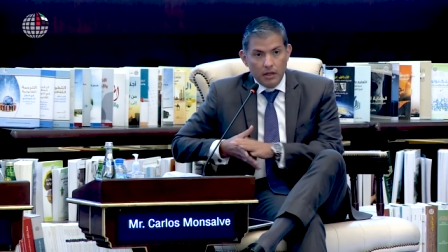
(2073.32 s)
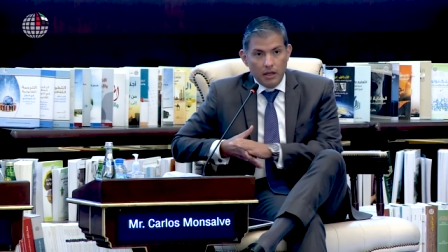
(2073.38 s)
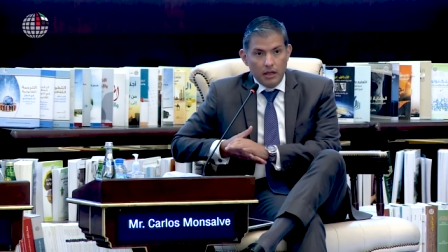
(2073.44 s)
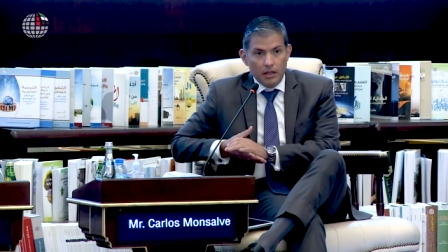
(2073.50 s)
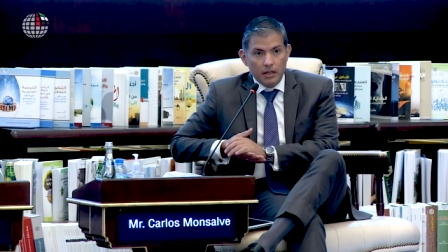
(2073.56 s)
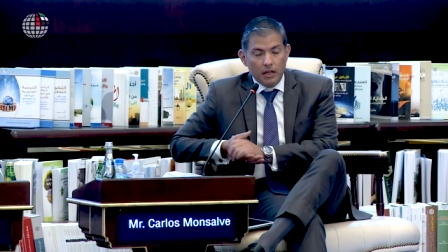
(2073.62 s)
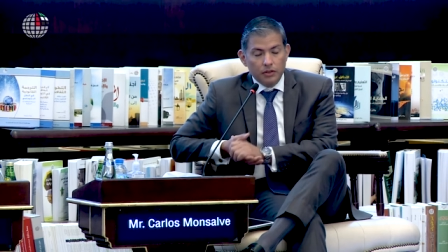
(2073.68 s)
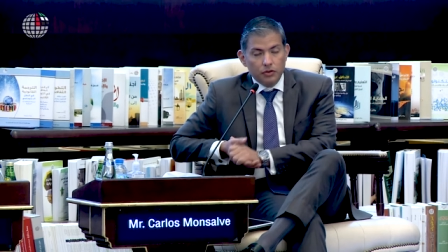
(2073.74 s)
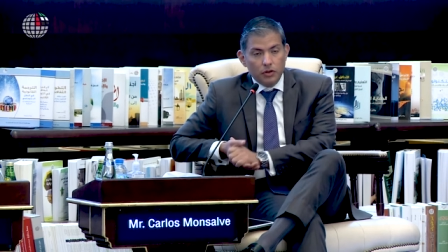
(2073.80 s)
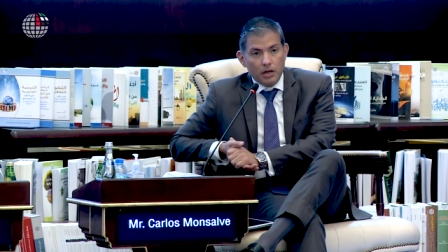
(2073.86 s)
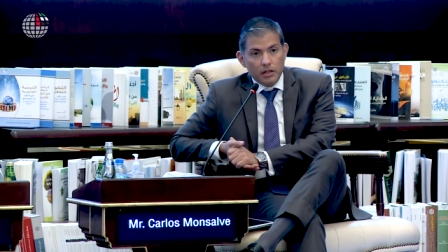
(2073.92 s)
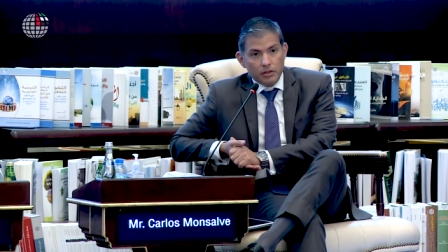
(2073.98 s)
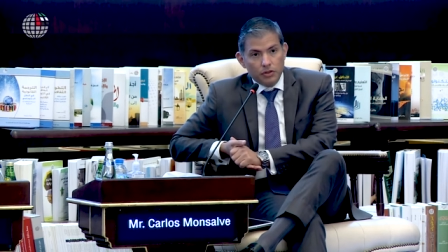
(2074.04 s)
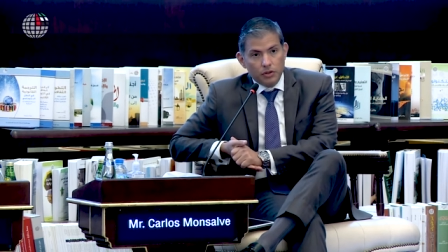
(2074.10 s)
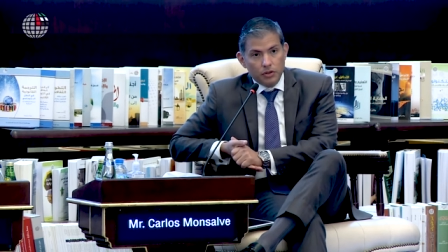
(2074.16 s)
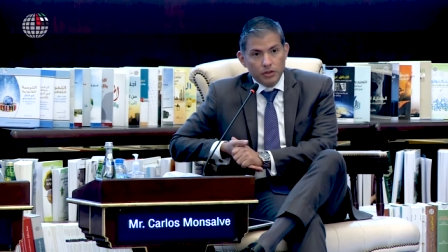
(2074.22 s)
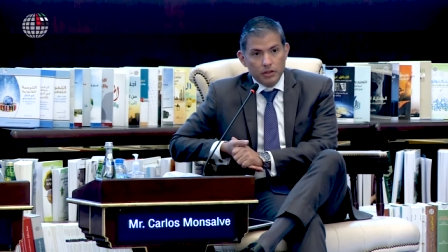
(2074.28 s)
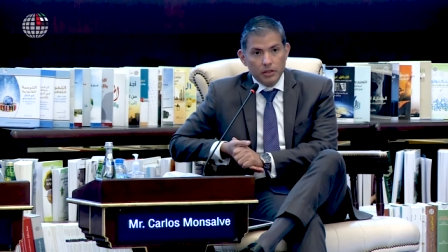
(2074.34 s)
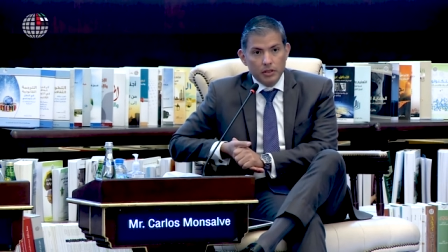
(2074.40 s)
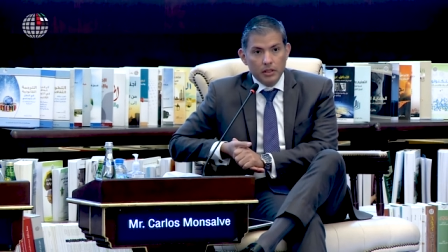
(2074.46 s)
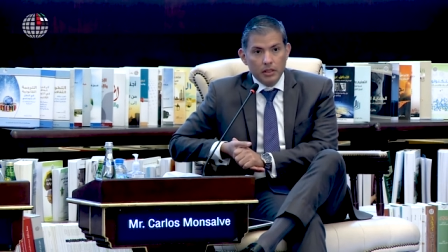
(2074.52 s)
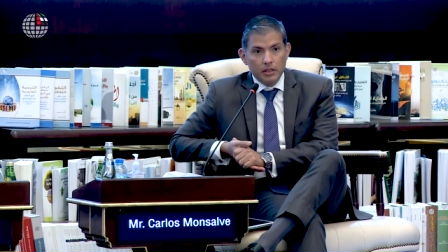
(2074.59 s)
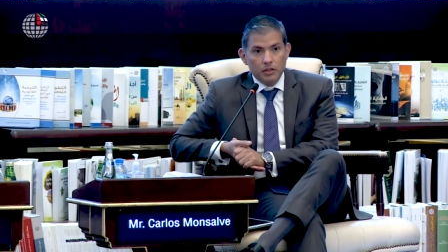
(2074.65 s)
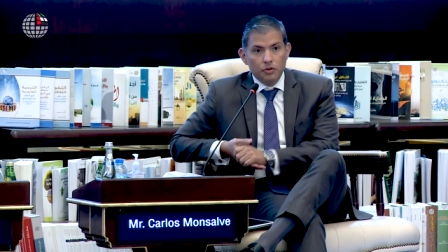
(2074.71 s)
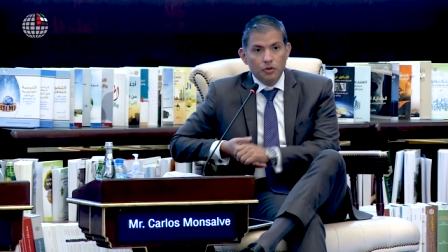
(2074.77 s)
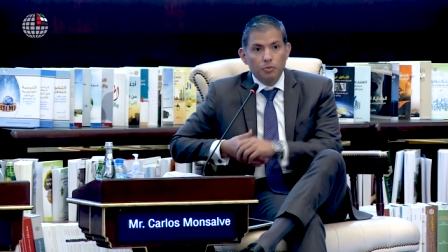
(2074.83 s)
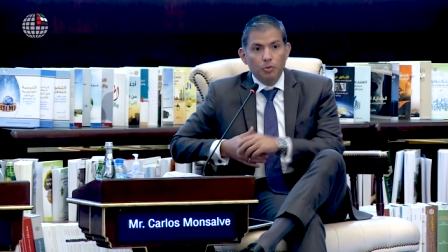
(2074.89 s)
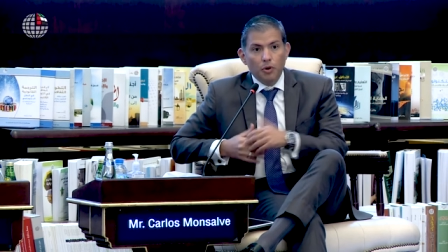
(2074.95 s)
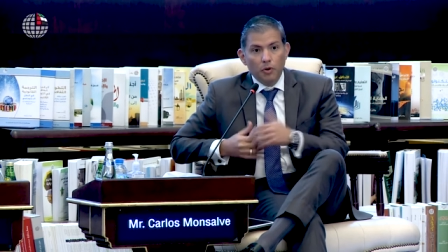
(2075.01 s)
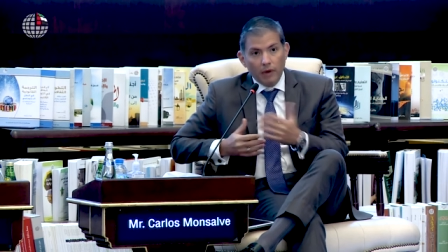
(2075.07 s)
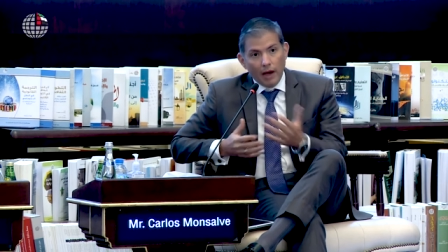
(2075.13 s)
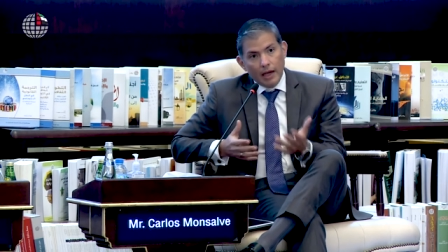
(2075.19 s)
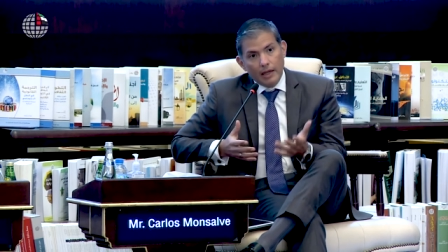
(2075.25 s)
natural resources to
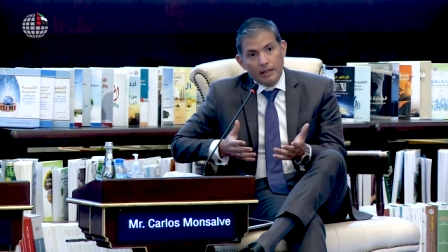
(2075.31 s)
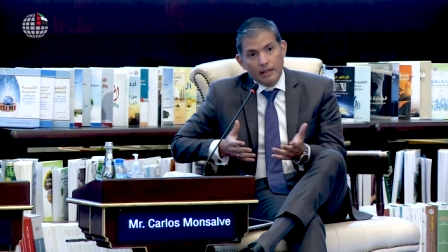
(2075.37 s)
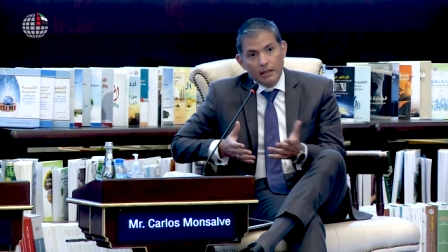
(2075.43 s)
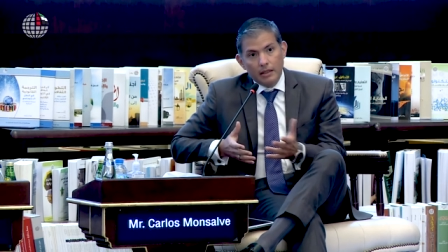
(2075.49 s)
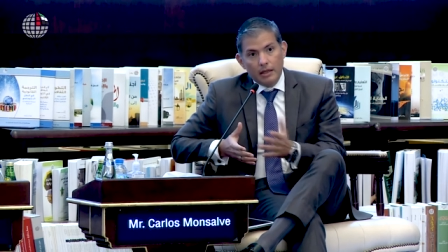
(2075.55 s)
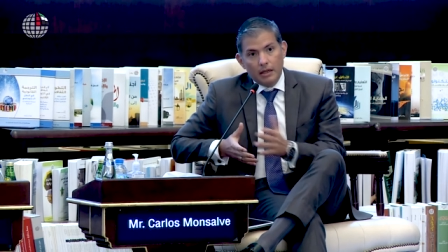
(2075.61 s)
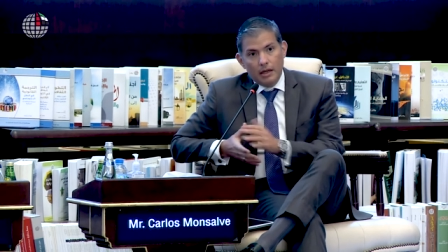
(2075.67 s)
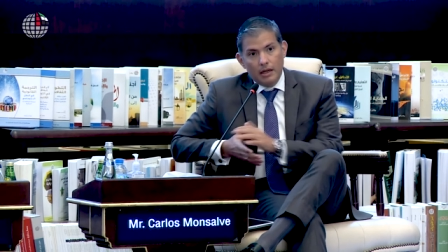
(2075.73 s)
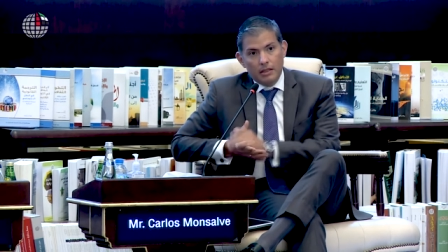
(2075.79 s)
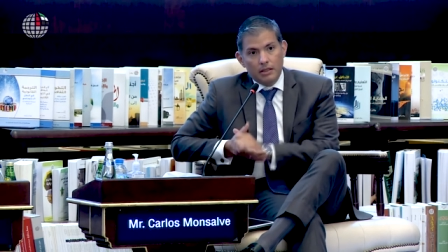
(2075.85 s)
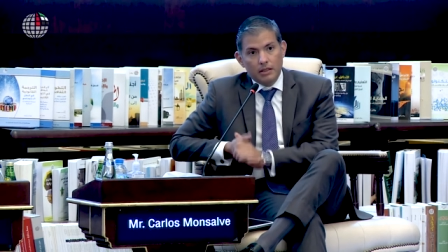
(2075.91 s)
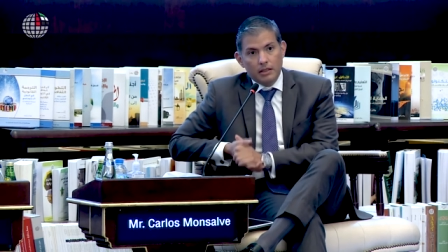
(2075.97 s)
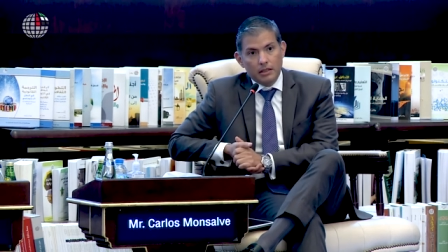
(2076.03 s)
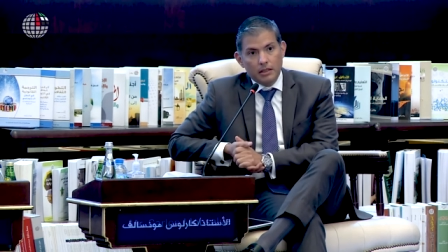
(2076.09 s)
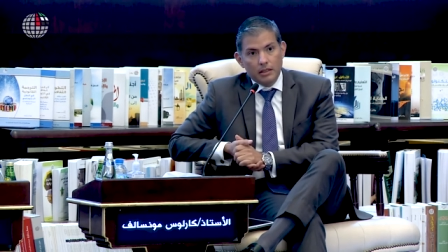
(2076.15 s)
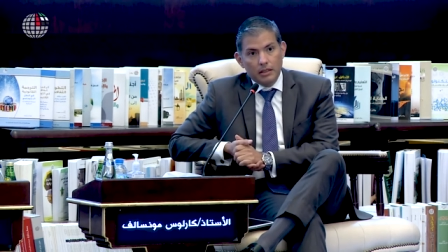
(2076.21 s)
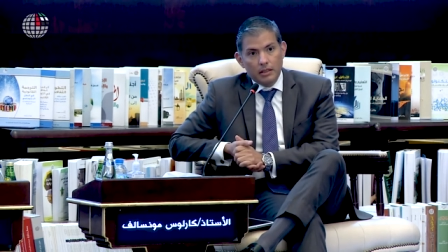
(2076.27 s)
provide energy.